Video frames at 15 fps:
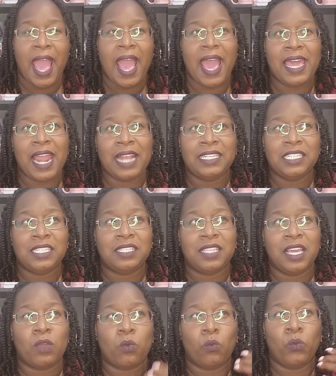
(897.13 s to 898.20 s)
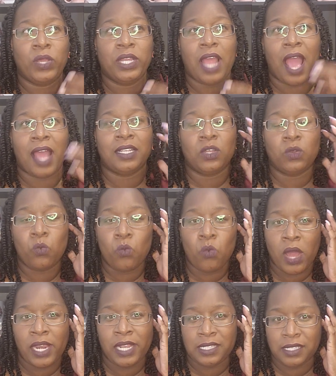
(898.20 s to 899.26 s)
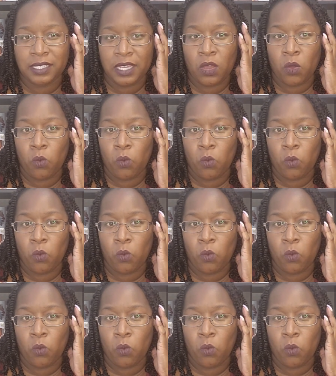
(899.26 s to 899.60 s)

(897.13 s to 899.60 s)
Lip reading: And I just think I didn't want to see a